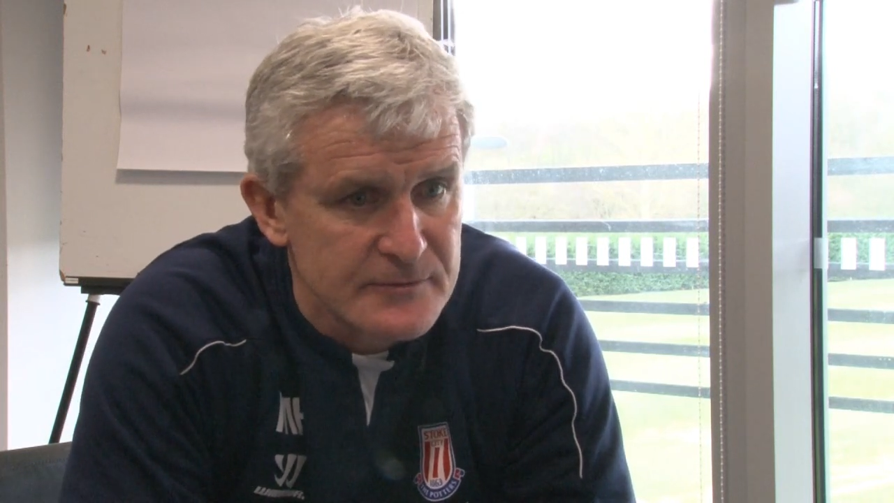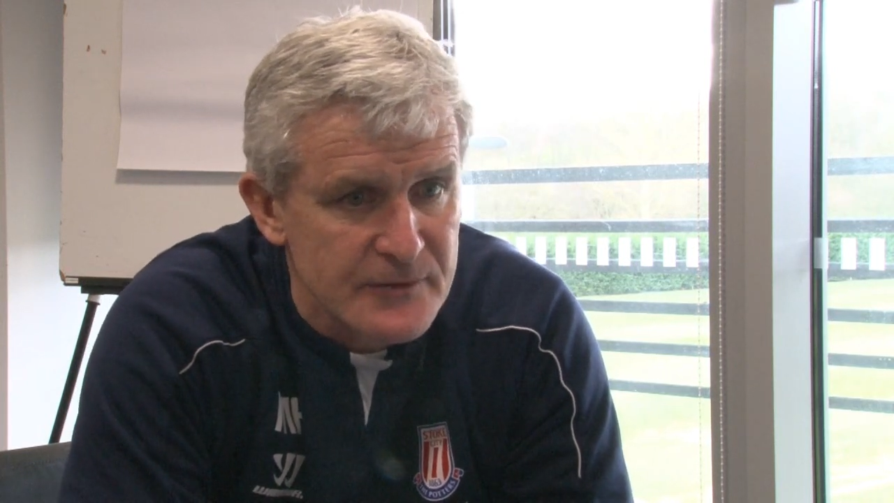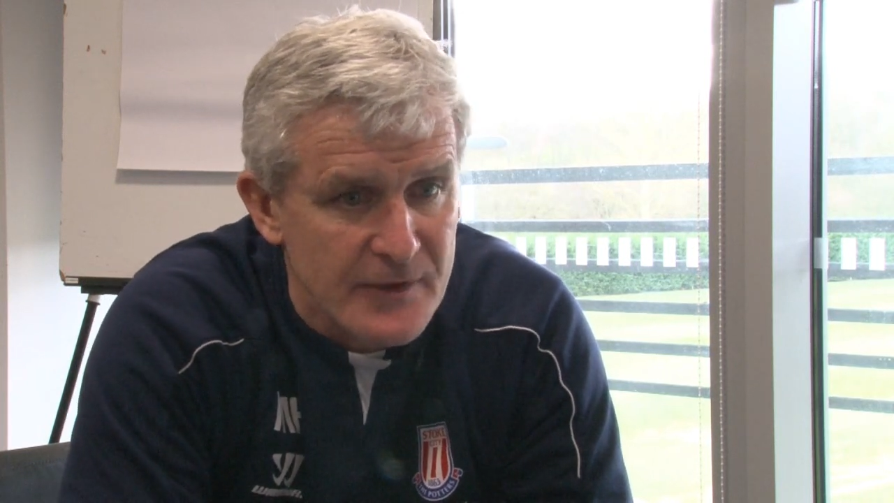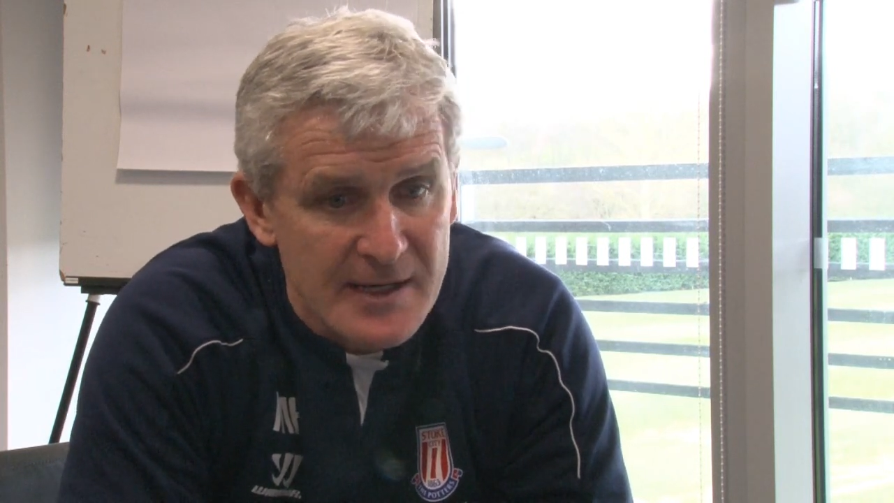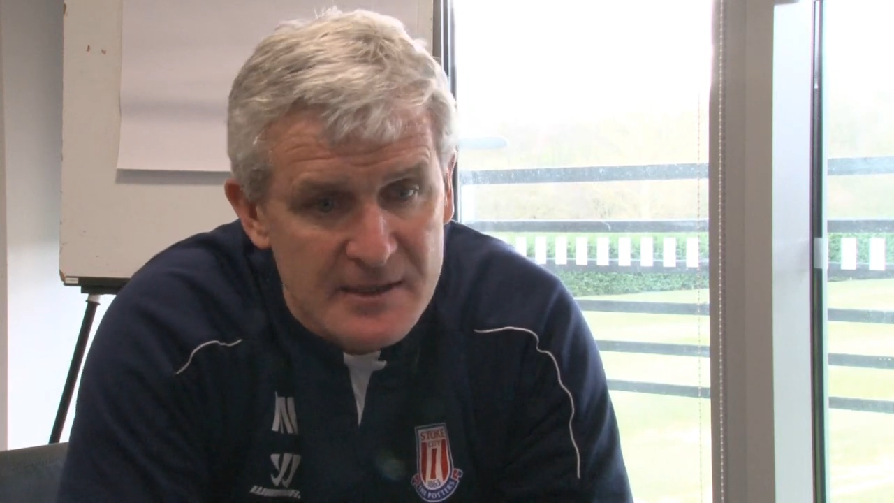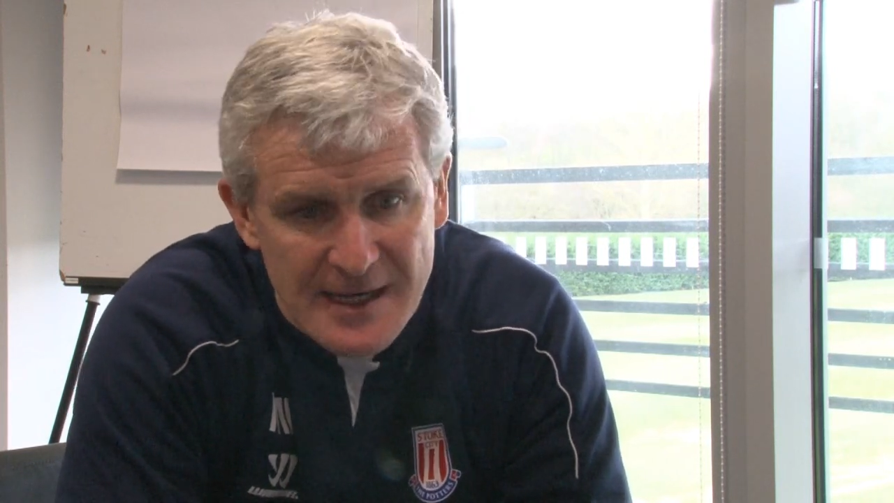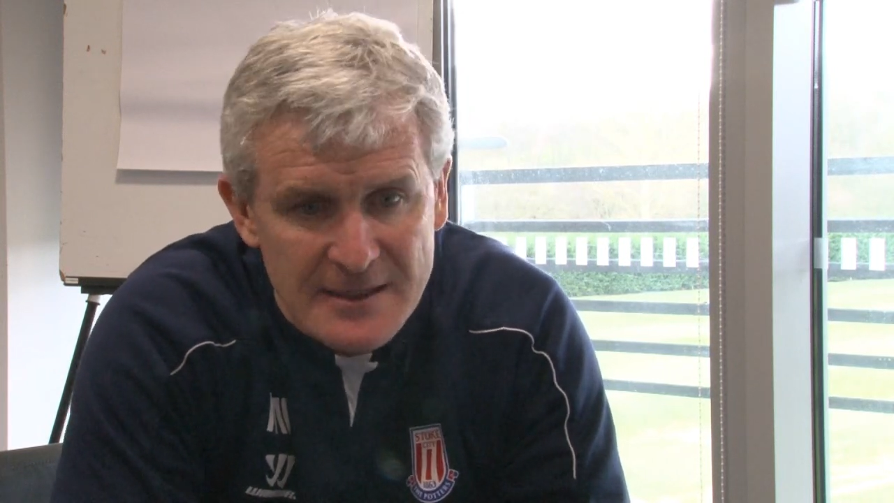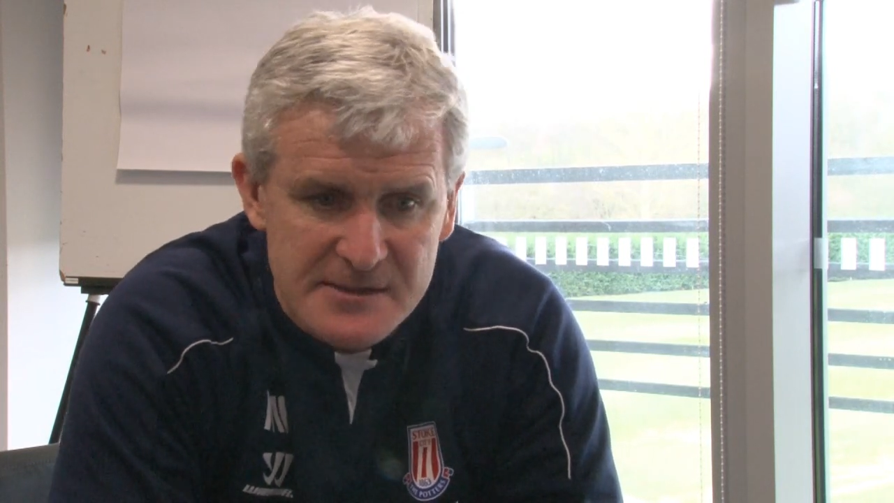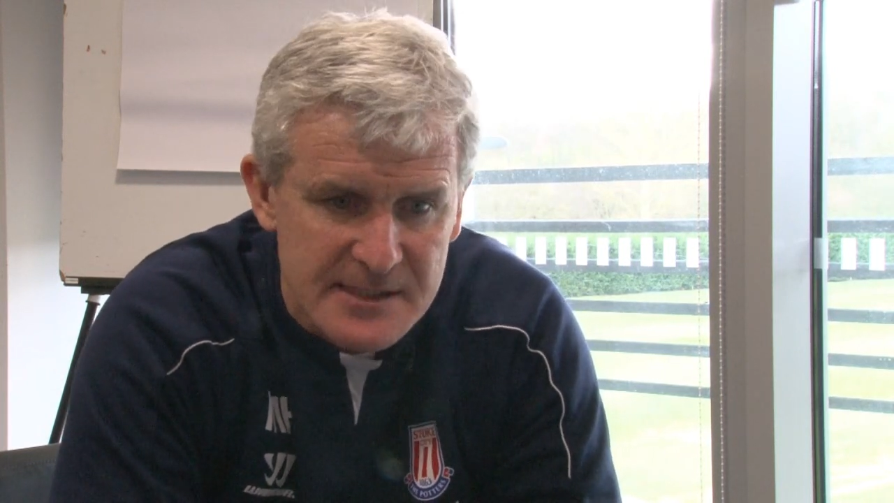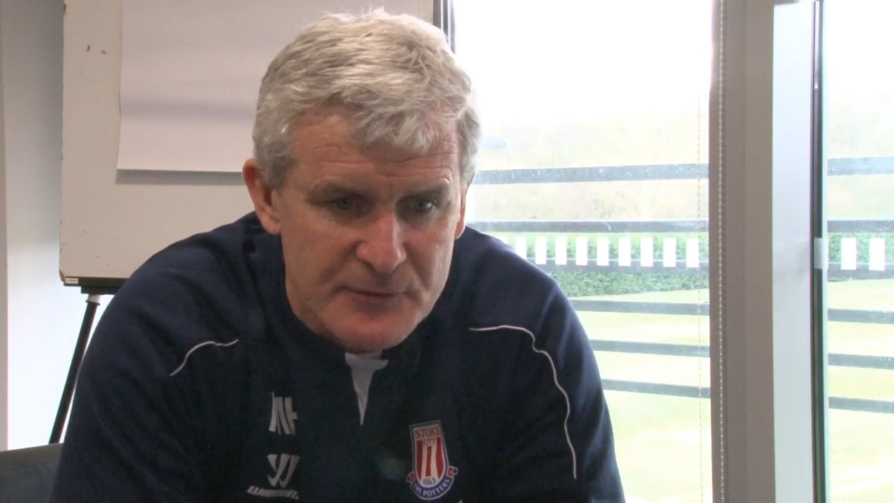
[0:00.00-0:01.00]
for eighth,
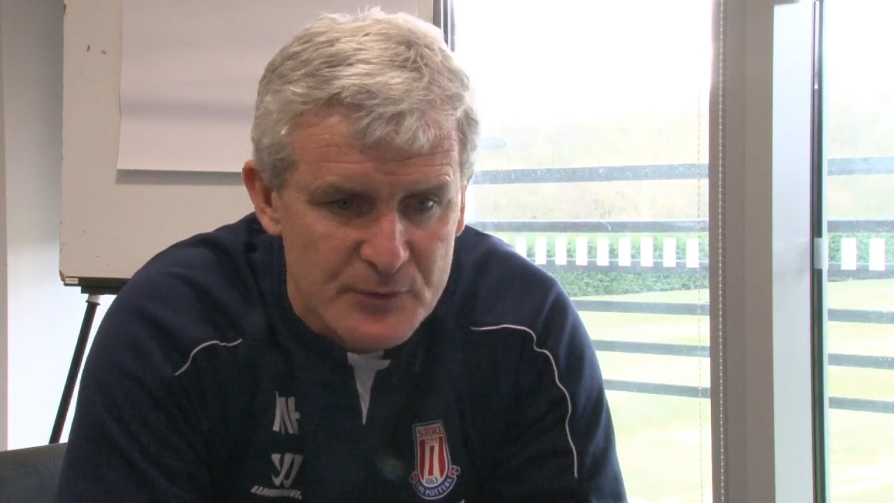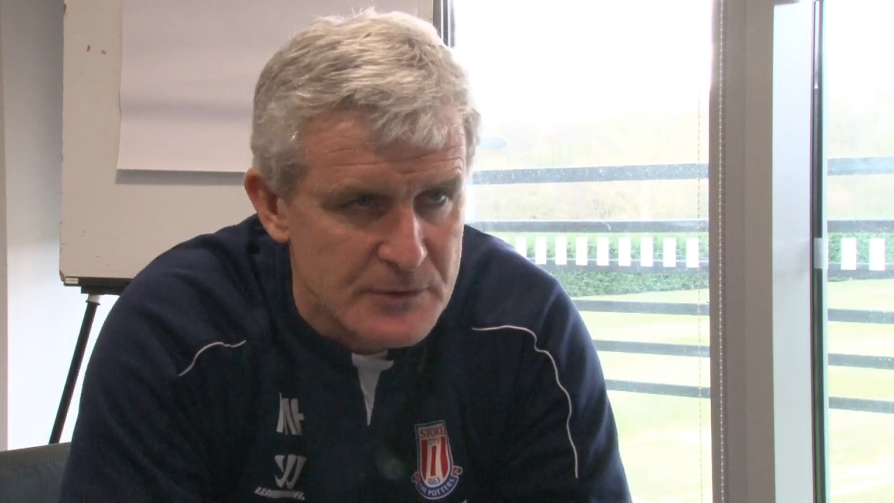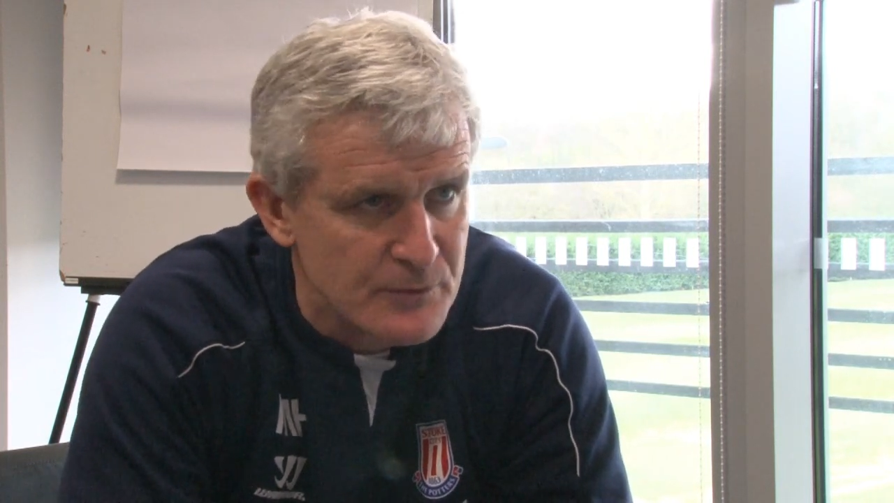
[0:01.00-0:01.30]
ninth, tenth, we,